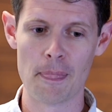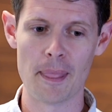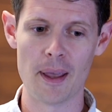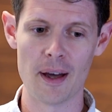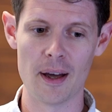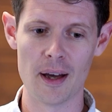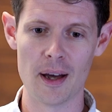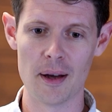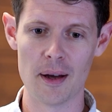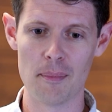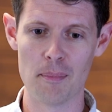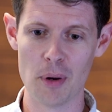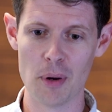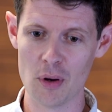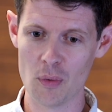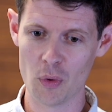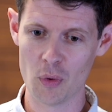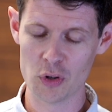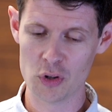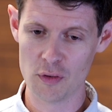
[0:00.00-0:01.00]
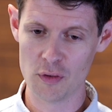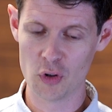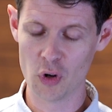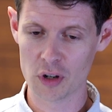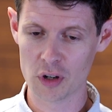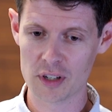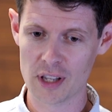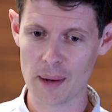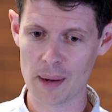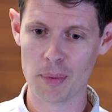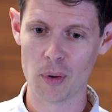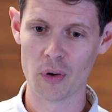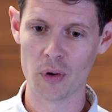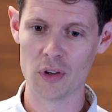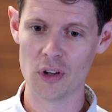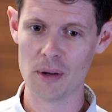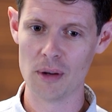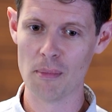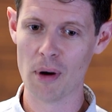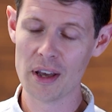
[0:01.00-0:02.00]
But once you've got to that
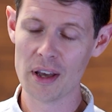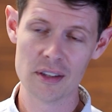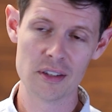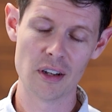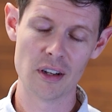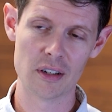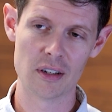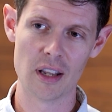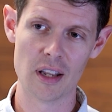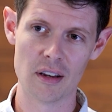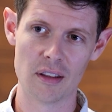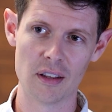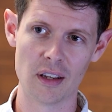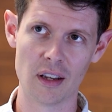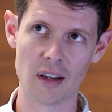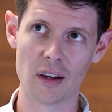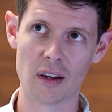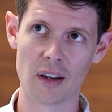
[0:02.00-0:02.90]
point, you might start to then think,